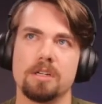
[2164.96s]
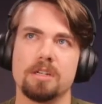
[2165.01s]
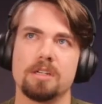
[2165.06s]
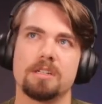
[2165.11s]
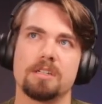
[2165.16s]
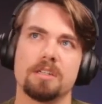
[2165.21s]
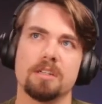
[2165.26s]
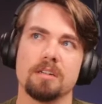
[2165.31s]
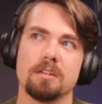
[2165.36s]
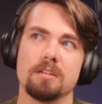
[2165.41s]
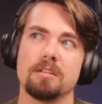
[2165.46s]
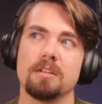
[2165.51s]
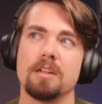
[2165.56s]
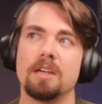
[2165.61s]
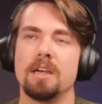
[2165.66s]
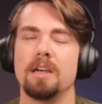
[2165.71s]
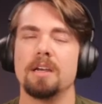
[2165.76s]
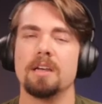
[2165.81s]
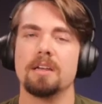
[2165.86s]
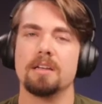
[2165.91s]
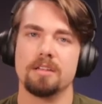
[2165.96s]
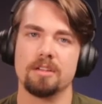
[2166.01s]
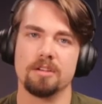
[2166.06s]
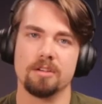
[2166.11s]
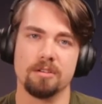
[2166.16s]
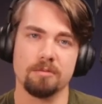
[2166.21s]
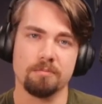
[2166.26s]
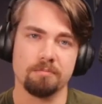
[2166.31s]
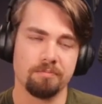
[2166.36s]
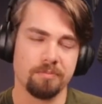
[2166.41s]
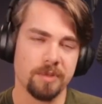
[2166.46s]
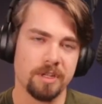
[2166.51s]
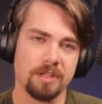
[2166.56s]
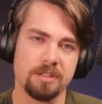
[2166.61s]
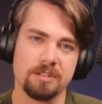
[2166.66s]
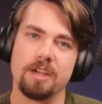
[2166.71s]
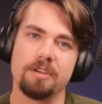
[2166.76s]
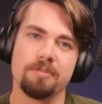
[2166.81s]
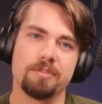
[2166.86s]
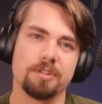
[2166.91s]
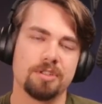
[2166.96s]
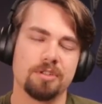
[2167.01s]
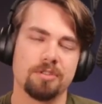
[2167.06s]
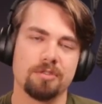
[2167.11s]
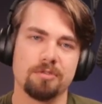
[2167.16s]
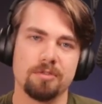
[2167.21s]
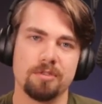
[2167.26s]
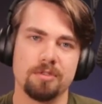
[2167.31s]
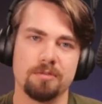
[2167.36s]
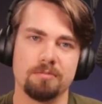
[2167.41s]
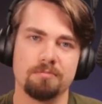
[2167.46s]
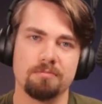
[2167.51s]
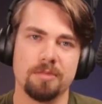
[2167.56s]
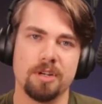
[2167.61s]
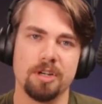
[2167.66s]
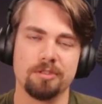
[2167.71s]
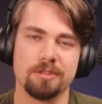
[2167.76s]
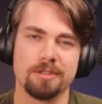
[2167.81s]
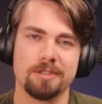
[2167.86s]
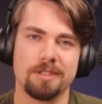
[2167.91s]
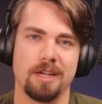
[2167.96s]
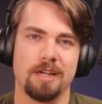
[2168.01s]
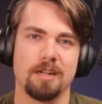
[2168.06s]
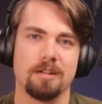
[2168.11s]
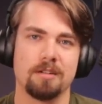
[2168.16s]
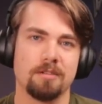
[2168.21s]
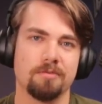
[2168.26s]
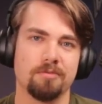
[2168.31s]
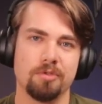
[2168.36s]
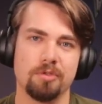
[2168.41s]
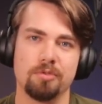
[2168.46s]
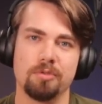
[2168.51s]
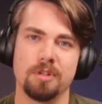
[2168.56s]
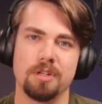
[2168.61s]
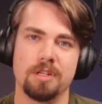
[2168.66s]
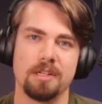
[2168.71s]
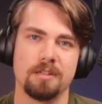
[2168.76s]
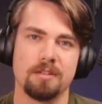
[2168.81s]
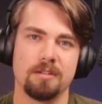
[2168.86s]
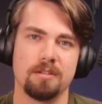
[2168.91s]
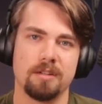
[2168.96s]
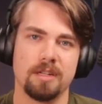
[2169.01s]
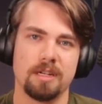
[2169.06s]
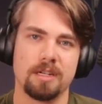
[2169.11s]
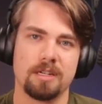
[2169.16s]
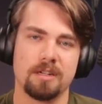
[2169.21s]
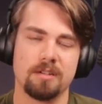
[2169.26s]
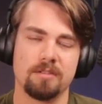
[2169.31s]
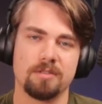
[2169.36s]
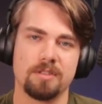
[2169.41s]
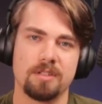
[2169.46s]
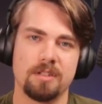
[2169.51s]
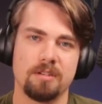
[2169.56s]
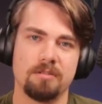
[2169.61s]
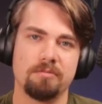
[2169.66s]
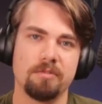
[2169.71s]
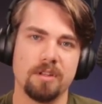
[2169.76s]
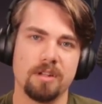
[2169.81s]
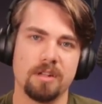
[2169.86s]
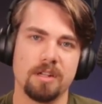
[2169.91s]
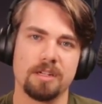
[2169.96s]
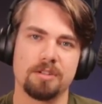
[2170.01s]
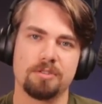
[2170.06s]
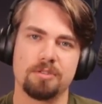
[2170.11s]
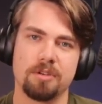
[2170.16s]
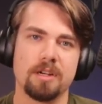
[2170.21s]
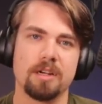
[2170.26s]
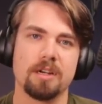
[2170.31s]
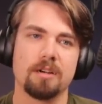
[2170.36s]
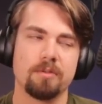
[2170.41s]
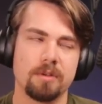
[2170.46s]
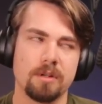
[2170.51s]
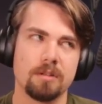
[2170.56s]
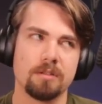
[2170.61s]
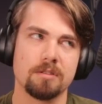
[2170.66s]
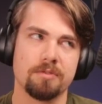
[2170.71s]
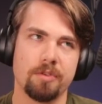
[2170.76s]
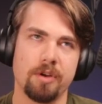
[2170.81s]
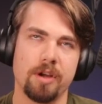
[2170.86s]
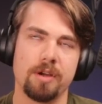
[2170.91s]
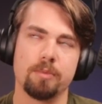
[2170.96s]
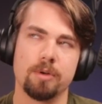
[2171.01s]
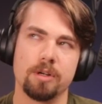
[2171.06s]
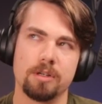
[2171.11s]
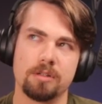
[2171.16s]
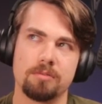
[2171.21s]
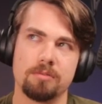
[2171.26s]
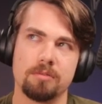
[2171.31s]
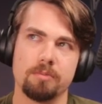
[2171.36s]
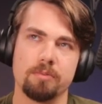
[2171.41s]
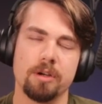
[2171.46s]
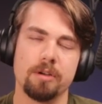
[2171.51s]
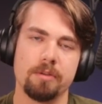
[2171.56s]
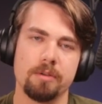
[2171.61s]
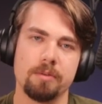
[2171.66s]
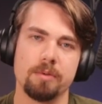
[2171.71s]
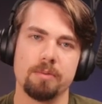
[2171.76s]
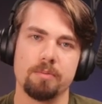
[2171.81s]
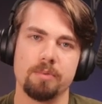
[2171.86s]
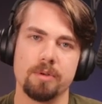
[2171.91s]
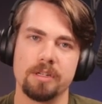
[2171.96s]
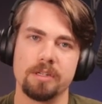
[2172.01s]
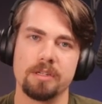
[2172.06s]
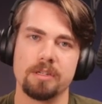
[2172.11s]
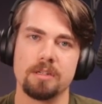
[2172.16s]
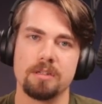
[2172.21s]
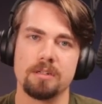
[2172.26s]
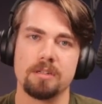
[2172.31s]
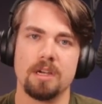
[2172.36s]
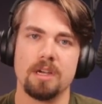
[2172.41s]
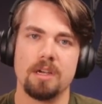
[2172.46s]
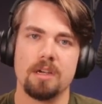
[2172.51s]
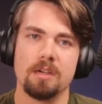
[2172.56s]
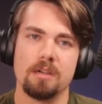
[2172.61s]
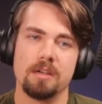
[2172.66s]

work and, have a general understanding of Unity and all that kind of stuff, then like trying out one of those frameworks would probably be pretty good.